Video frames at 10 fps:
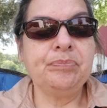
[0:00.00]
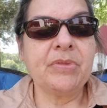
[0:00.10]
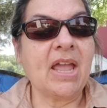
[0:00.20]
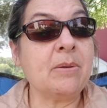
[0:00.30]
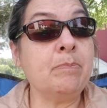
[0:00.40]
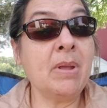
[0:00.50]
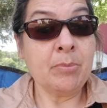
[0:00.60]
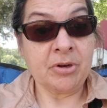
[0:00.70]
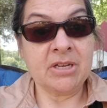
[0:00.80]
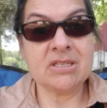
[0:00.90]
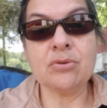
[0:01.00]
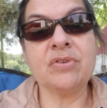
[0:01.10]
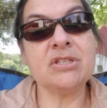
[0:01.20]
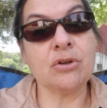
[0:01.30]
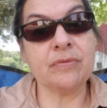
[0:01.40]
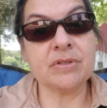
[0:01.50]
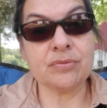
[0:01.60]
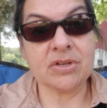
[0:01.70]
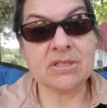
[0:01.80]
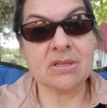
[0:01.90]
had memories resurface
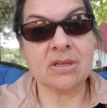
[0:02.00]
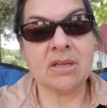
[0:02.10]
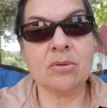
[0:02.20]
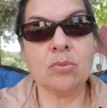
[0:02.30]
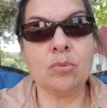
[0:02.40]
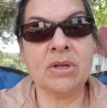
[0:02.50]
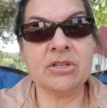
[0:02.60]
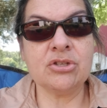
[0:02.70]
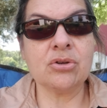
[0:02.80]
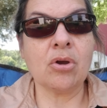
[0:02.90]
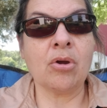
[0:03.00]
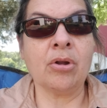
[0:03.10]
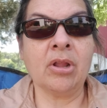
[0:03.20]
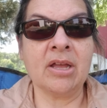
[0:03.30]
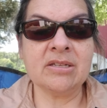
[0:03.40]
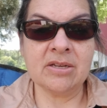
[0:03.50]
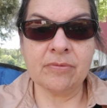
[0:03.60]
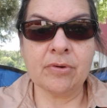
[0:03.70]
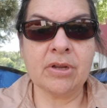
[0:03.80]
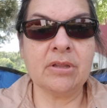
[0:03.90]
recently, which are a lot
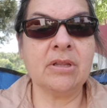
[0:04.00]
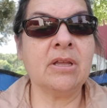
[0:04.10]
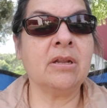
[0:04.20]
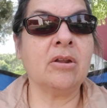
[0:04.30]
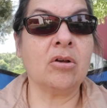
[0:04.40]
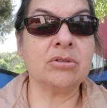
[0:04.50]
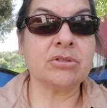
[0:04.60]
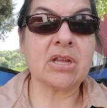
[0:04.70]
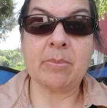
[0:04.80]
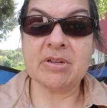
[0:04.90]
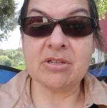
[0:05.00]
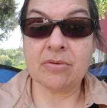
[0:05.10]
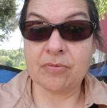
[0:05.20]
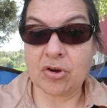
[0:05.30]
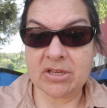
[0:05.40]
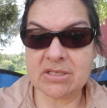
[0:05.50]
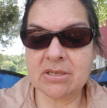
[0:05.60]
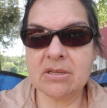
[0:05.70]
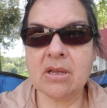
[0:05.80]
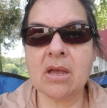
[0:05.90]
different than altars coming to the front.
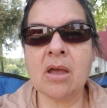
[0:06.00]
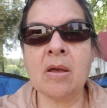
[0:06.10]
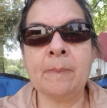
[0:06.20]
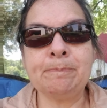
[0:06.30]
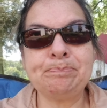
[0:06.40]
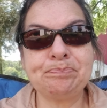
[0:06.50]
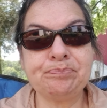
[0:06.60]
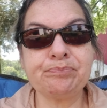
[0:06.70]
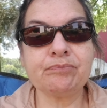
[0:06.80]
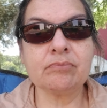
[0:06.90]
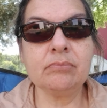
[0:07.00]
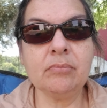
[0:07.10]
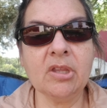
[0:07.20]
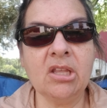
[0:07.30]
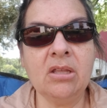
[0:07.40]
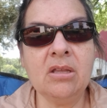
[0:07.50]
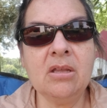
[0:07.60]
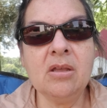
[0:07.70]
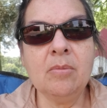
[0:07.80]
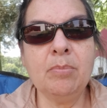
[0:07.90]

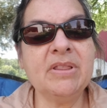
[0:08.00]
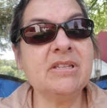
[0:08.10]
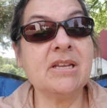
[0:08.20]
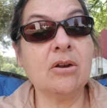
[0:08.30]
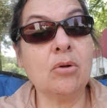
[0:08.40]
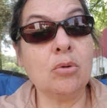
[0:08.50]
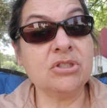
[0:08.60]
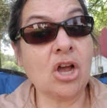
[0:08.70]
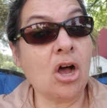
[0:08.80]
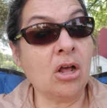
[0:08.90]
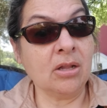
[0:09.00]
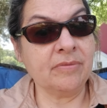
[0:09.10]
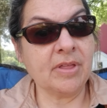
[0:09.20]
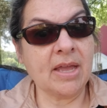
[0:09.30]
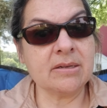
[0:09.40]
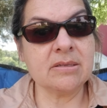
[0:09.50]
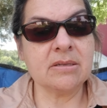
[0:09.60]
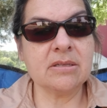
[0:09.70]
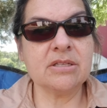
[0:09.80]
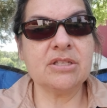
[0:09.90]
But the tunnel holds all of that.
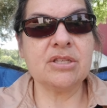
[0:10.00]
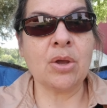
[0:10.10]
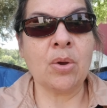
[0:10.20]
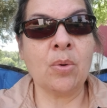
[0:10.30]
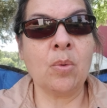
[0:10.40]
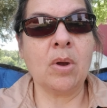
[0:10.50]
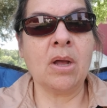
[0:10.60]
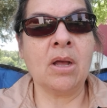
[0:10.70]
So